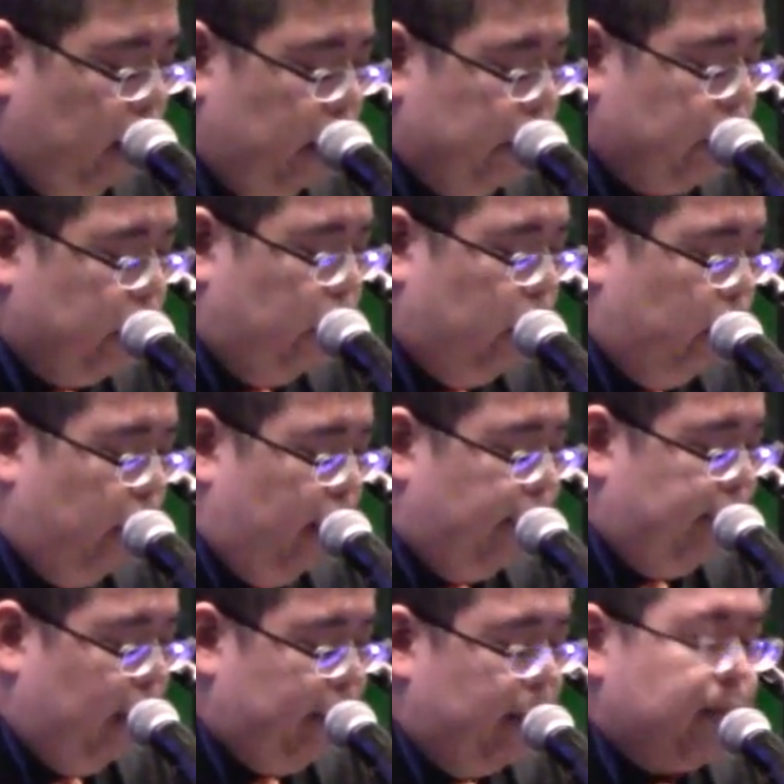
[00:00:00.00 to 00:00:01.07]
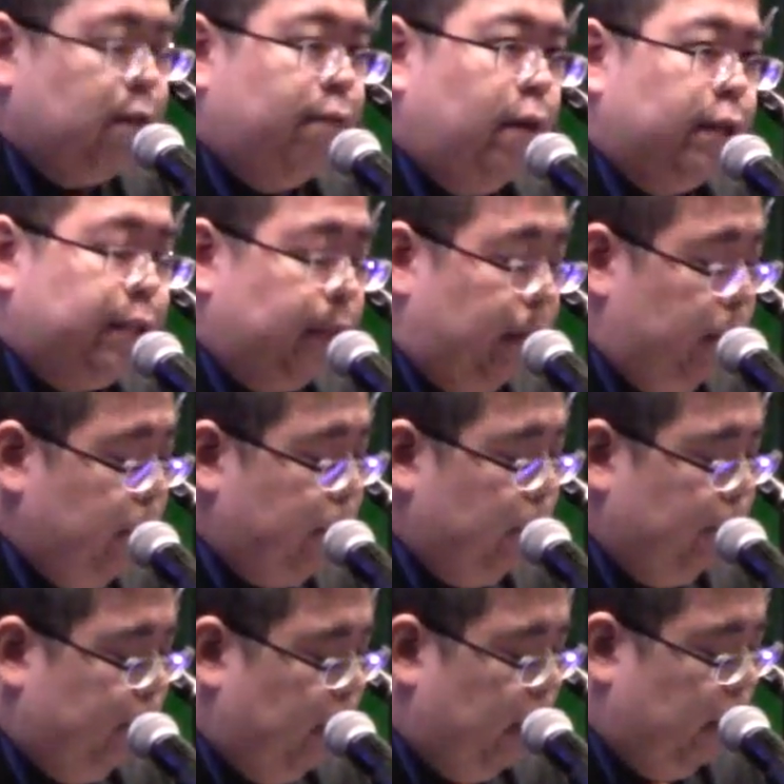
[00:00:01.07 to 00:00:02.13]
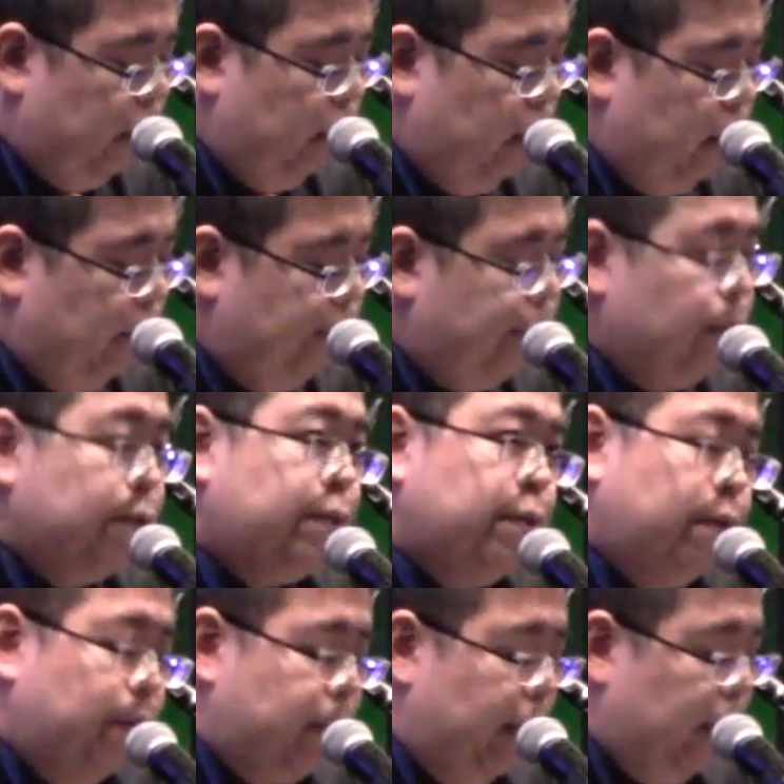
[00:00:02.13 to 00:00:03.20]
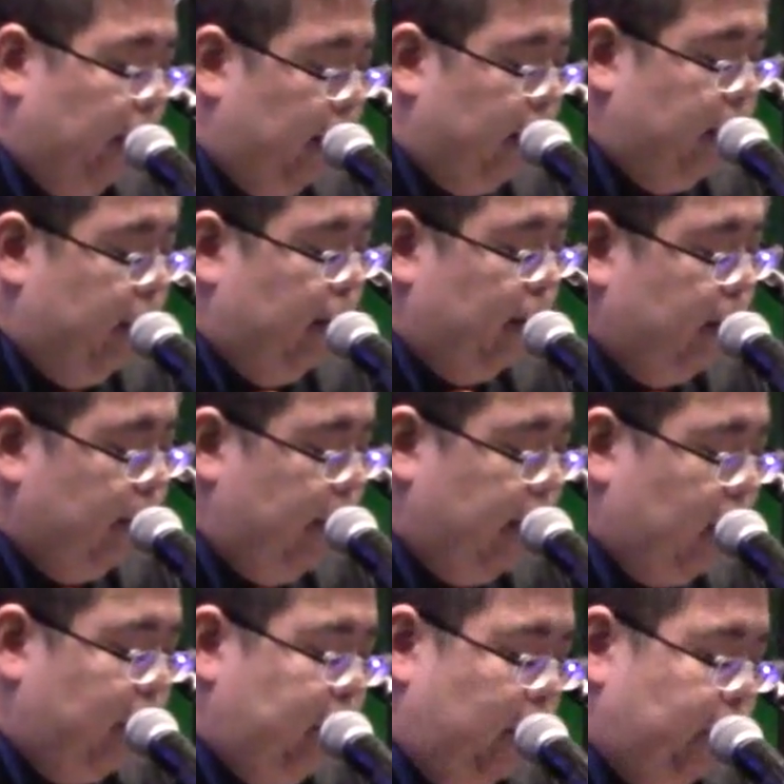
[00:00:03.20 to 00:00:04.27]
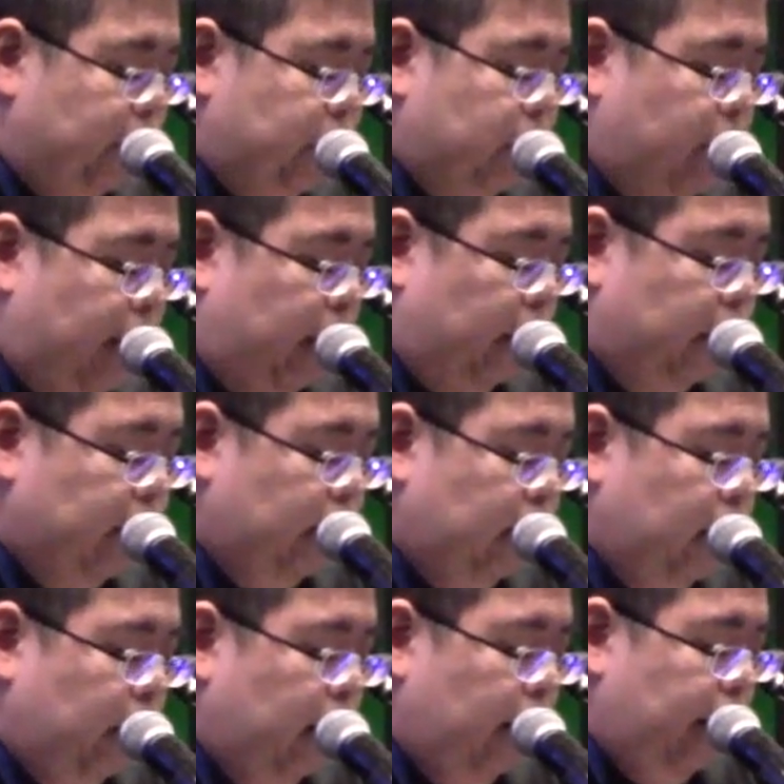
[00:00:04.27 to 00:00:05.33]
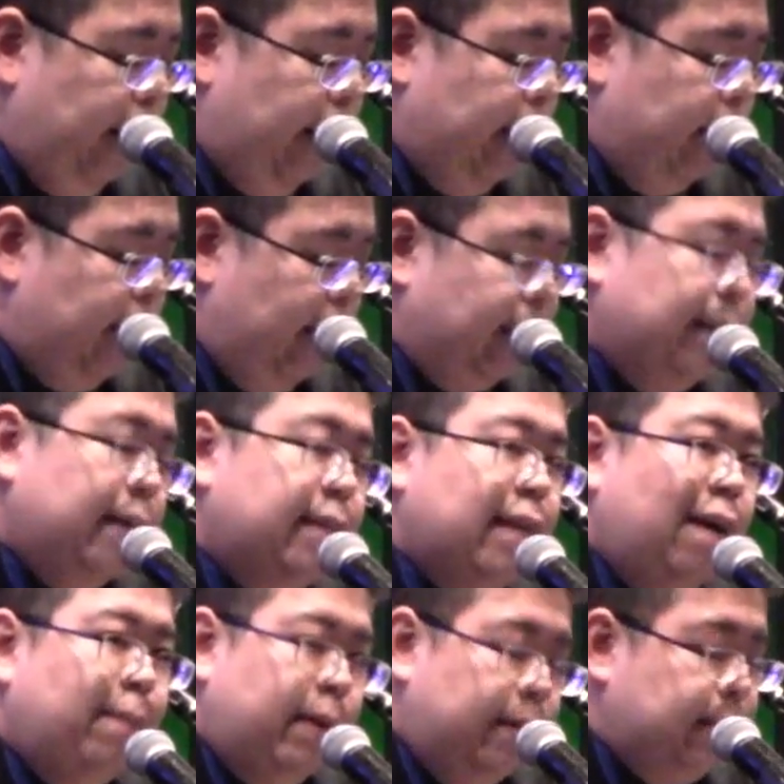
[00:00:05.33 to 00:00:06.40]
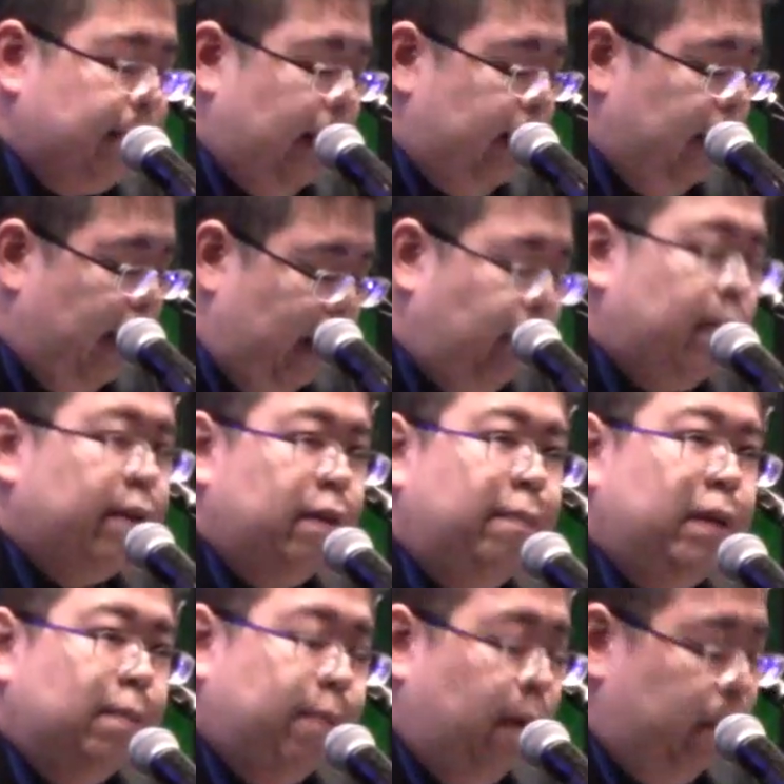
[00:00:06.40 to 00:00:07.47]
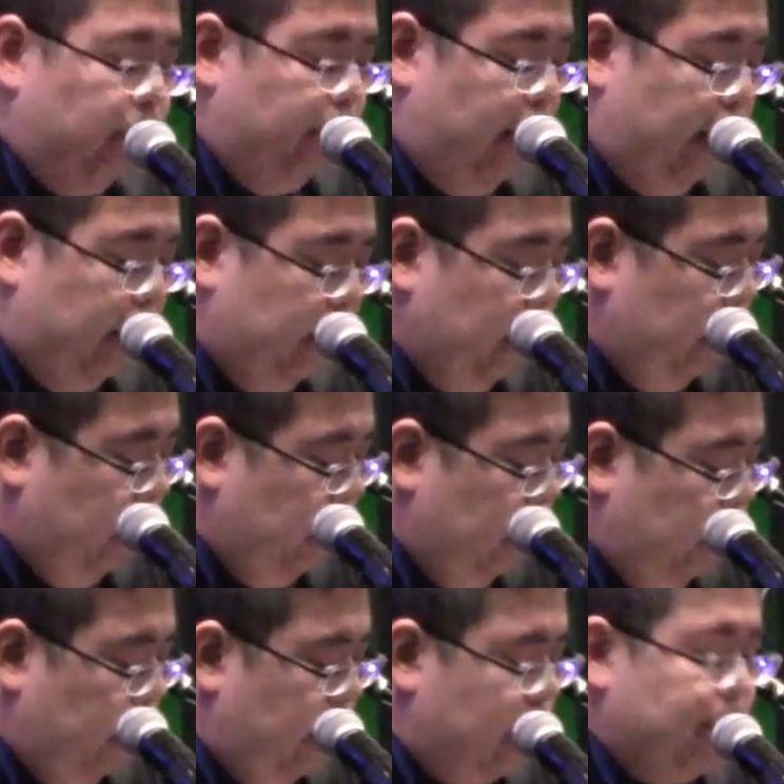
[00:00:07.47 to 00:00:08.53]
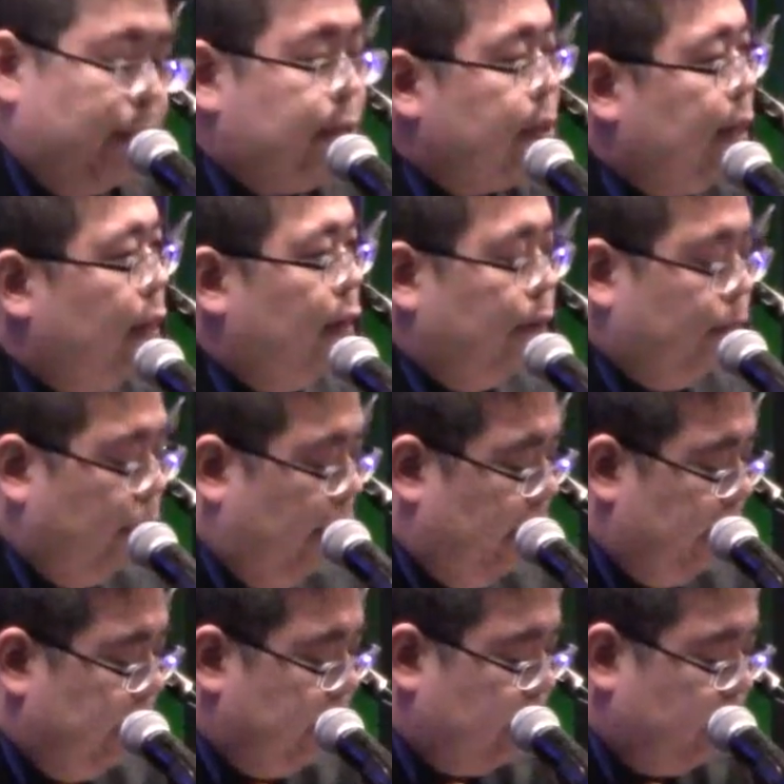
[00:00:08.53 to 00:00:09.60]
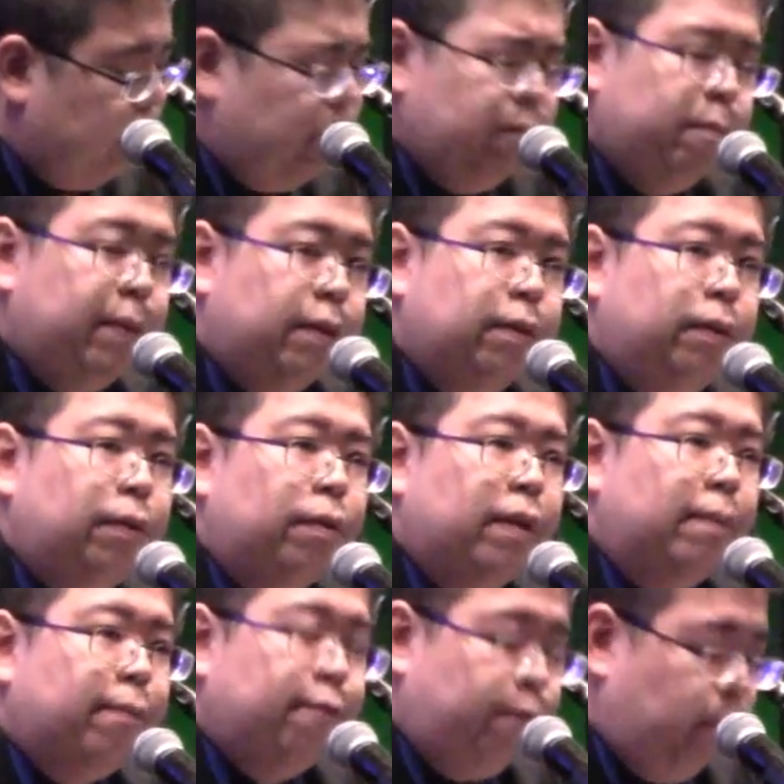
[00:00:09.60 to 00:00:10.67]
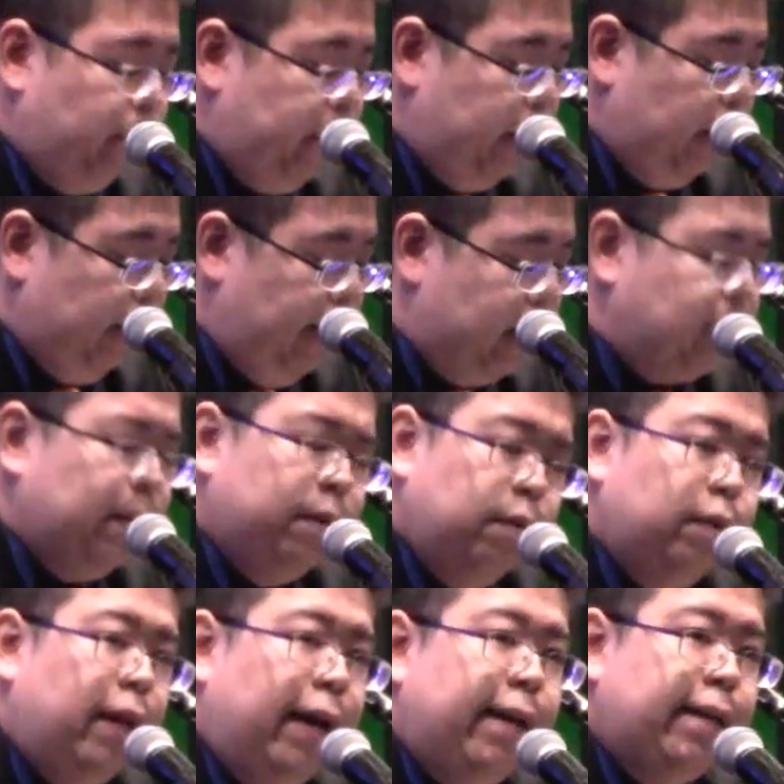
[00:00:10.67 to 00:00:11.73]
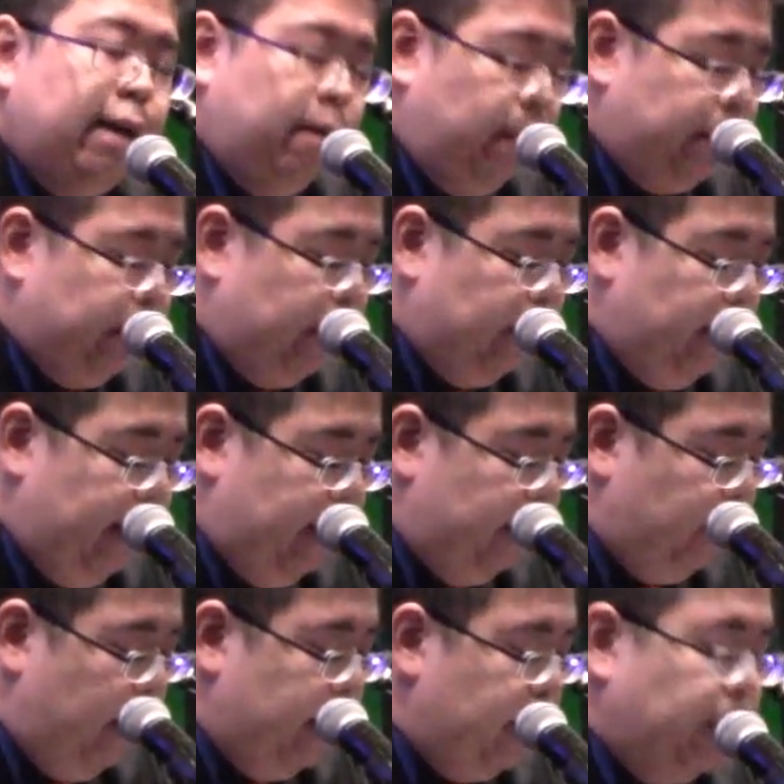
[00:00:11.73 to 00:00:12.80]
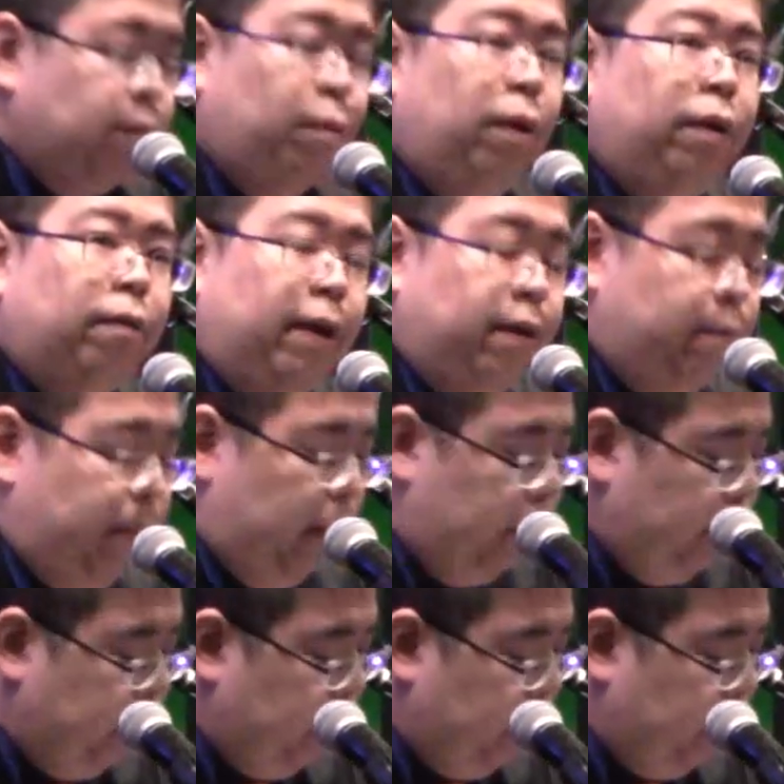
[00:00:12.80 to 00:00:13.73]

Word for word: So I found myself watching a YouTube video of fursuiters in London making people smile. And at that time, I decided I wanted to be a part of that. As much as I love lions, what would be cooler than performing as my own lion character and brightening the world around me?